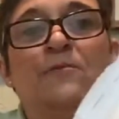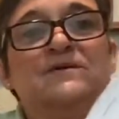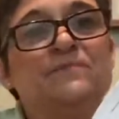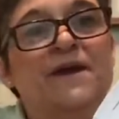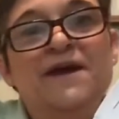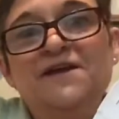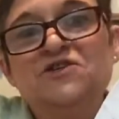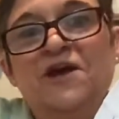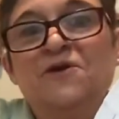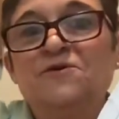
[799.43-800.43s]
was Making
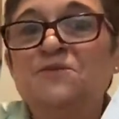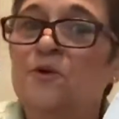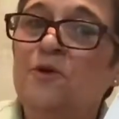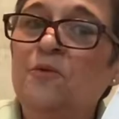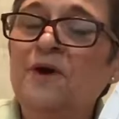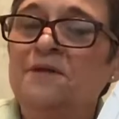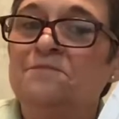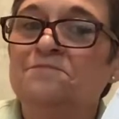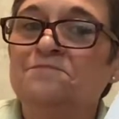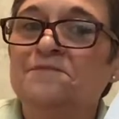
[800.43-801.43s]
Shakers Part
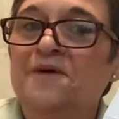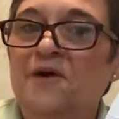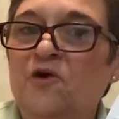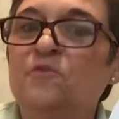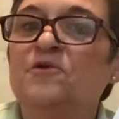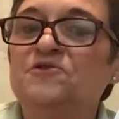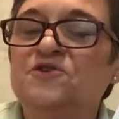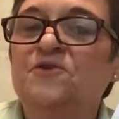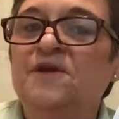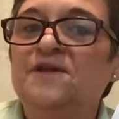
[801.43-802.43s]
1. I hope you'll
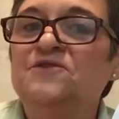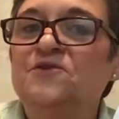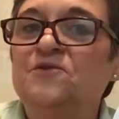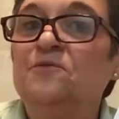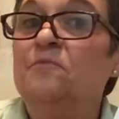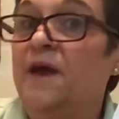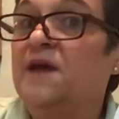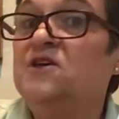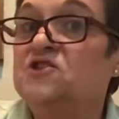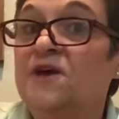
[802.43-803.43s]
tune into
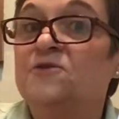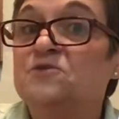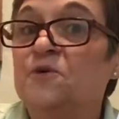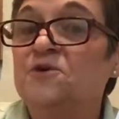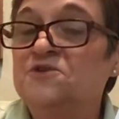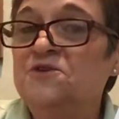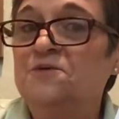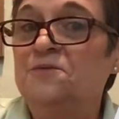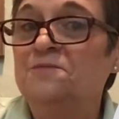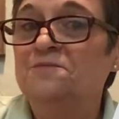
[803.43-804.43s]
Making Shakers Part
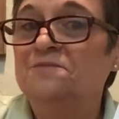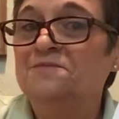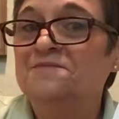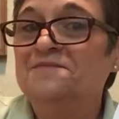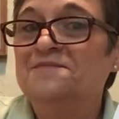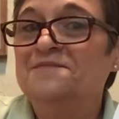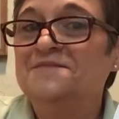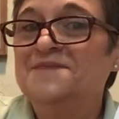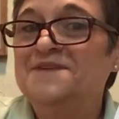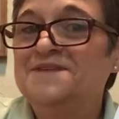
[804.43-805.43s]
2.
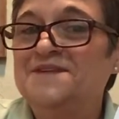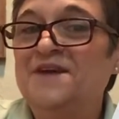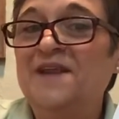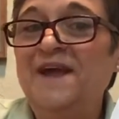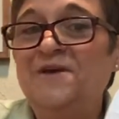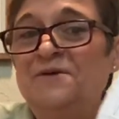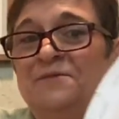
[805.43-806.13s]
See you later.